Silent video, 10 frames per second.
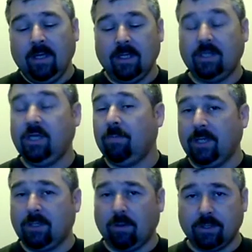And the cheap
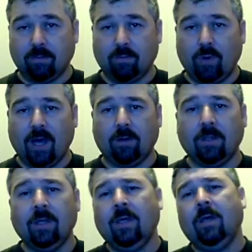piece holds them
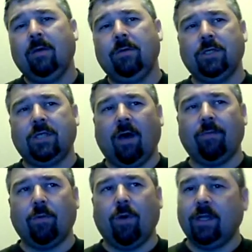well. You used to
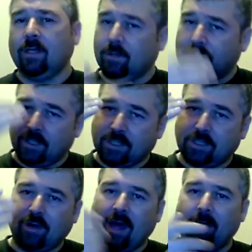have the one that goes on a
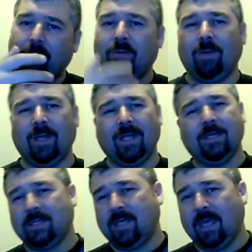strap, but that
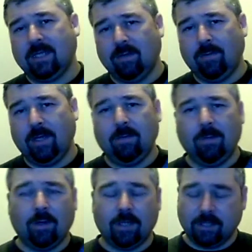just gets in the way, to
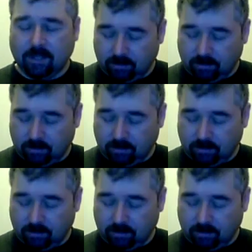be honest.